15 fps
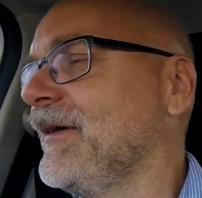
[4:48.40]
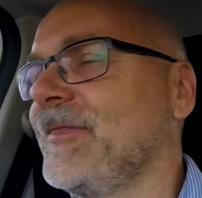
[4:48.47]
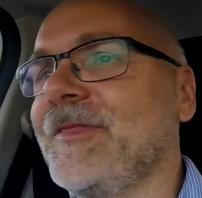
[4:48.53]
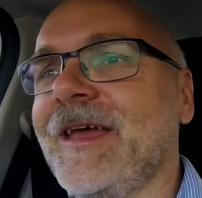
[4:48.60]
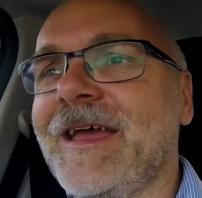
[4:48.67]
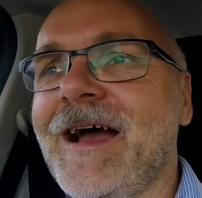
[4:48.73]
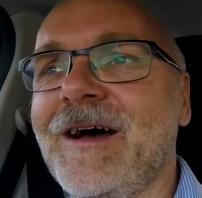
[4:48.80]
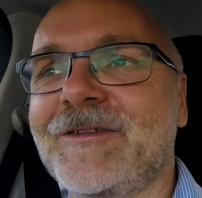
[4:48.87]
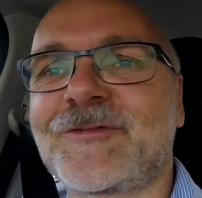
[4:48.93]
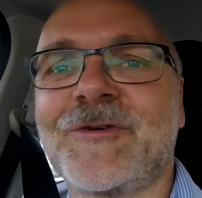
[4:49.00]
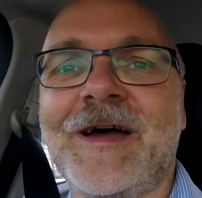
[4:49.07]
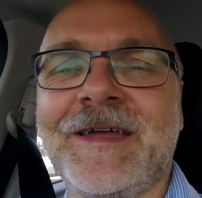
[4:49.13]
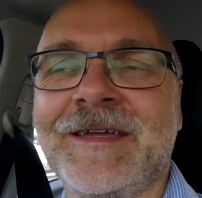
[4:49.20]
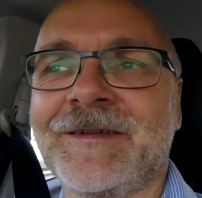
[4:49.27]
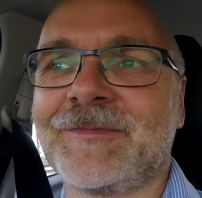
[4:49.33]
they are
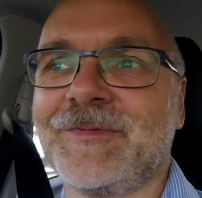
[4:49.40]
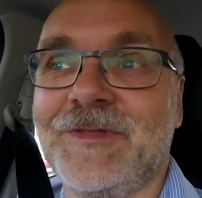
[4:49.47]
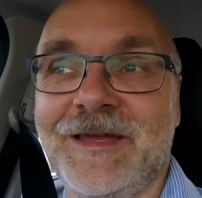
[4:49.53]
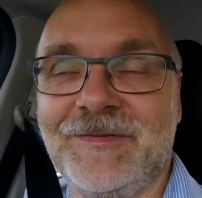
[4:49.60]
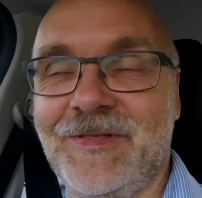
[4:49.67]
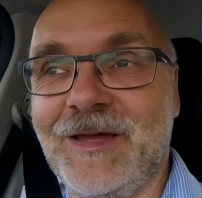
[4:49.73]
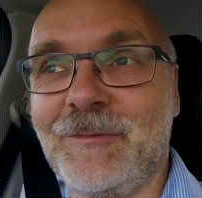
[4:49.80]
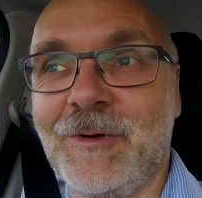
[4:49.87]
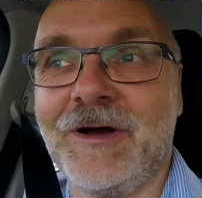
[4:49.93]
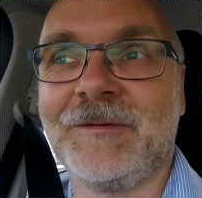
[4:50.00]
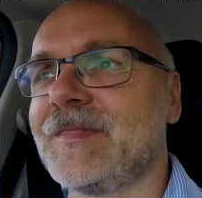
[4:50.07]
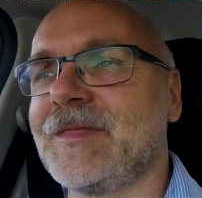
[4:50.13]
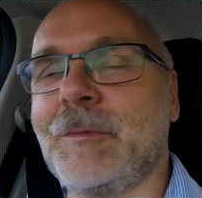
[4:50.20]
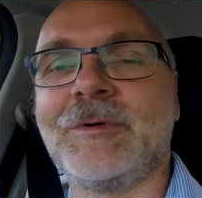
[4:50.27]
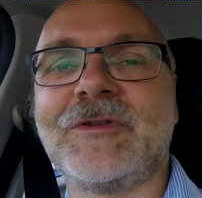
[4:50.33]
trying. They
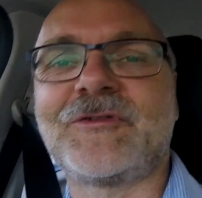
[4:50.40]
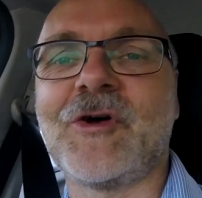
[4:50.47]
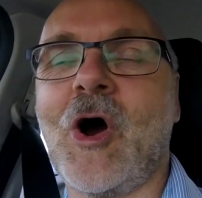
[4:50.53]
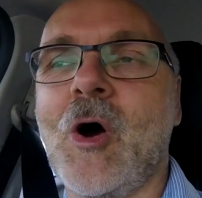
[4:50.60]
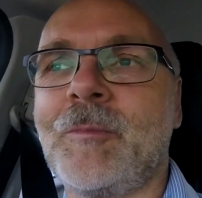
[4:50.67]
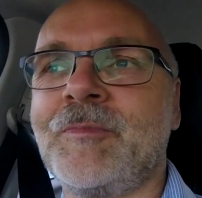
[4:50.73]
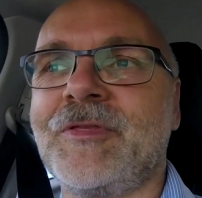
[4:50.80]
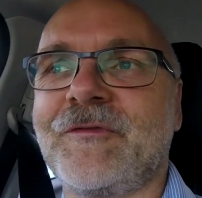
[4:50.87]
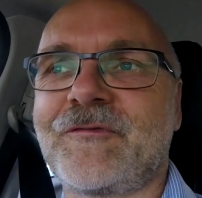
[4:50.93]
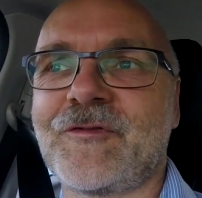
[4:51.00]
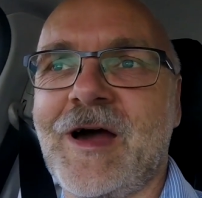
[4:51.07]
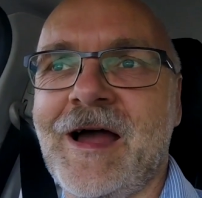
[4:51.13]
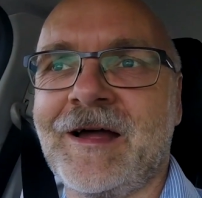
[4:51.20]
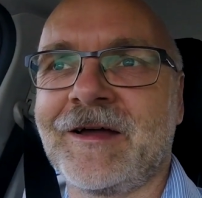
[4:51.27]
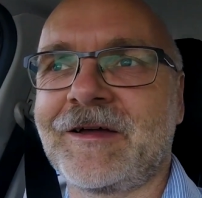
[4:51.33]
wanted to open the
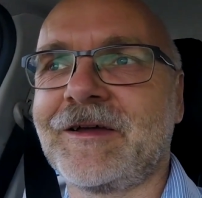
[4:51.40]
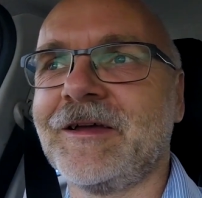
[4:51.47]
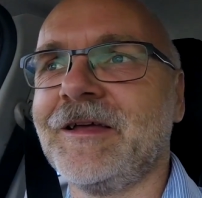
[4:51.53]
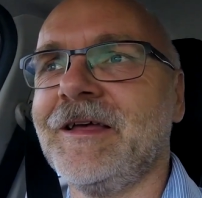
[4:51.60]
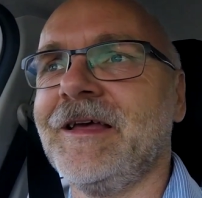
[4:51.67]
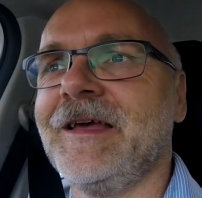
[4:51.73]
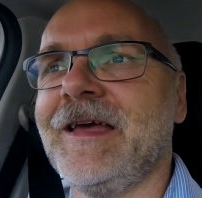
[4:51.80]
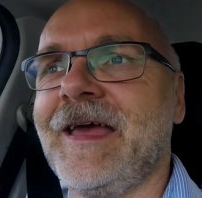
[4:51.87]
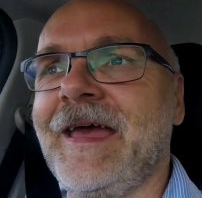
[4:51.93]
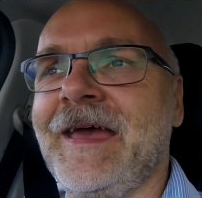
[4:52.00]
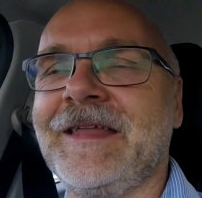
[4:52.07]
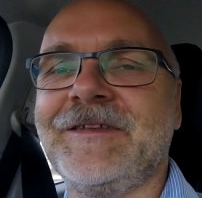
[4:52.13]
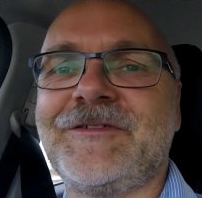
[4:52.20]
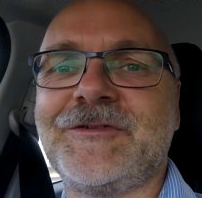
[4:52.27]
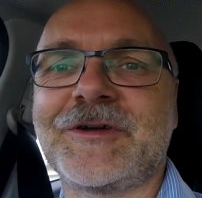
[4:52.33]
frunk,
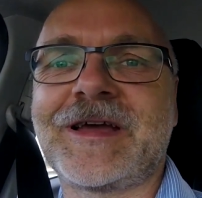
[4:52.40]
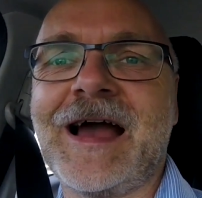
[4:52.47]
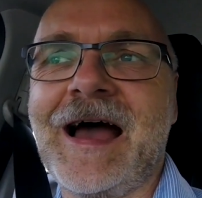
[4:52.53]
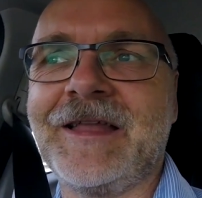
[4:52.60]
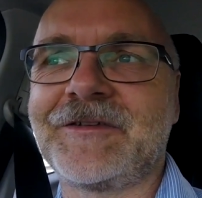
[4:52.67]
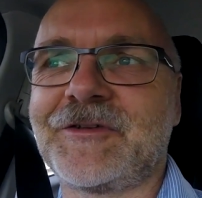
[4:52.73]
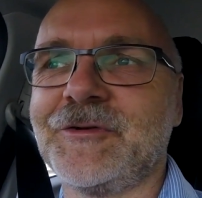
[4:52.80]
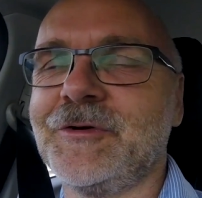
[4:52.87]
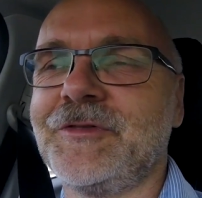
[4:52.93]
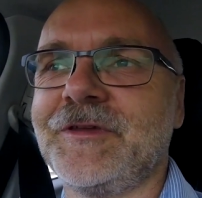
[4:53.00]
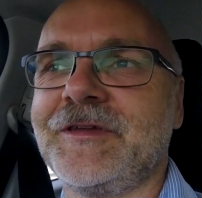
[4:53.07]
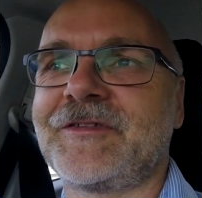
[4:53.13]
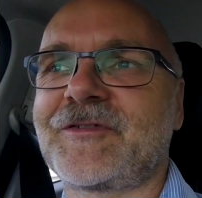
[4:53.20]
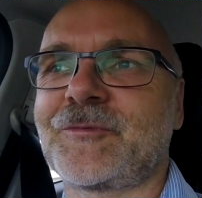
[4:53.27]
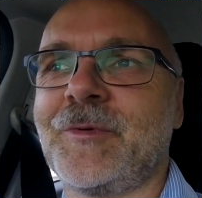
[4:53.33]
and you can't do
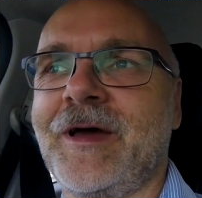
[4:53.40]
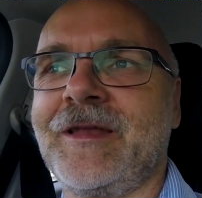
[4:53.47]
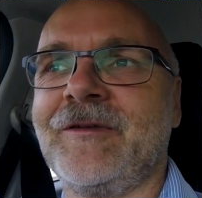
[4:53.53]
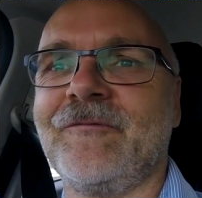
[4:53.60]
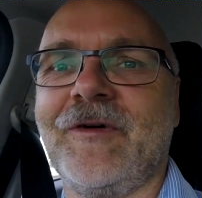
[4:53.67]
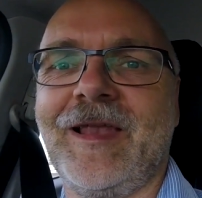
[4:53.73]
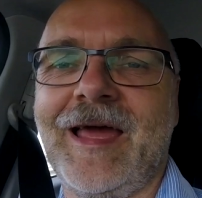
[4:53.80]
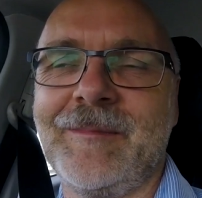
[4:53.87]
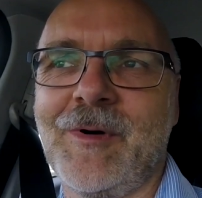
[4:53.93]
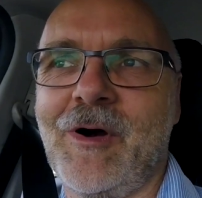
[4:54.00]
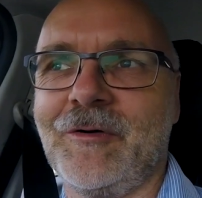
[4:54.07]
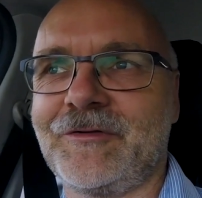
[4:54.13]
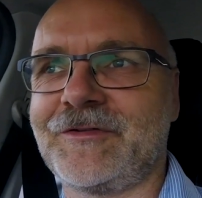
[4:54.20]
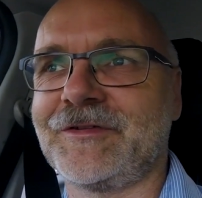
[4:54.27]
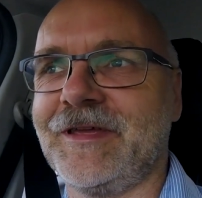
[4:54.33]
this when valet
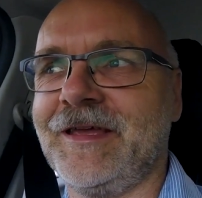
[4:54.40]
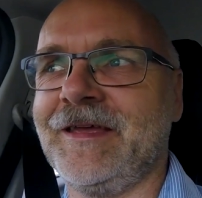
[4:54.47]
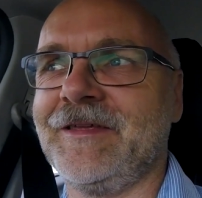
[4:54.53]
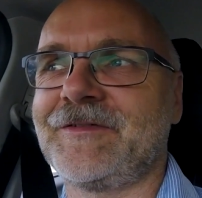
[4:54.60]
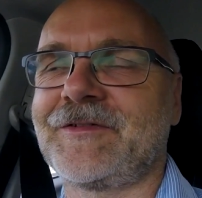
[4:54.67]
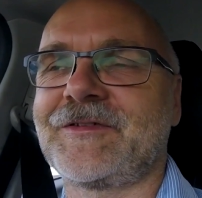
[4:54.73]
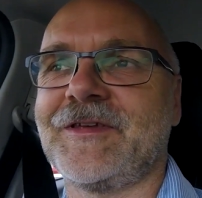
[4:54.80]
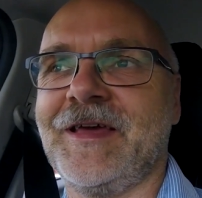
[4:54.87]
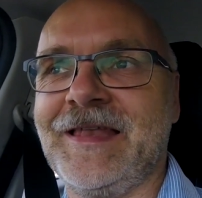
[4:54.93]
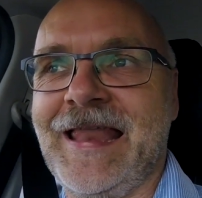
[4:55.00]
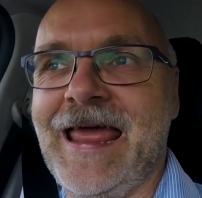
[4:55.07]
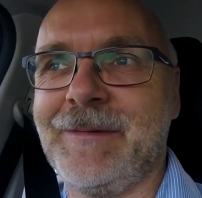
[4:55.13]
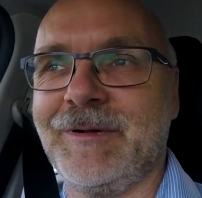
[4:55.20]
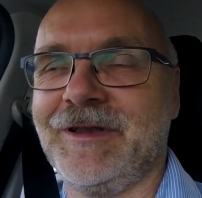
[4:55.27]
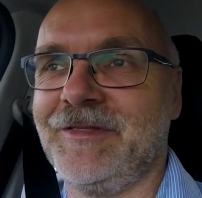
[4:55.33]
mode is
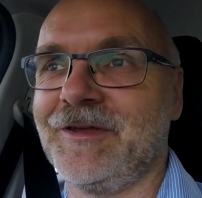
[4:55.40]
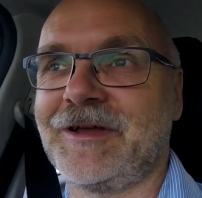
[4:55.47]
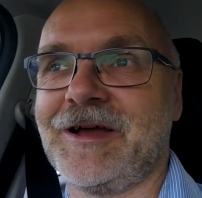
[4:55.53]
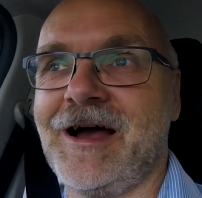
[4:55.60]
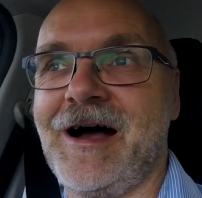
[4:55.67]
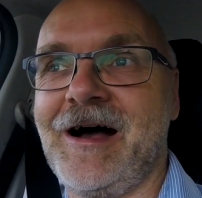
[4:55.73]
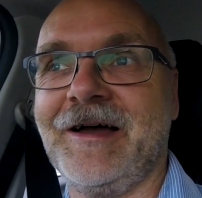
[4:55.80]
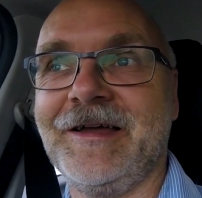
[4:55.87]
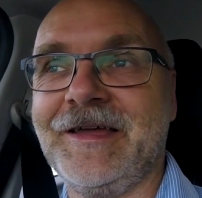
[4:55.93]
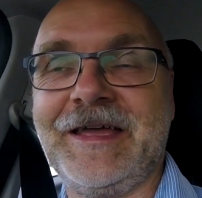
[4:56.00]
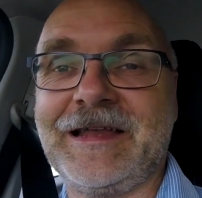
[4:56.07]
enabled in the car.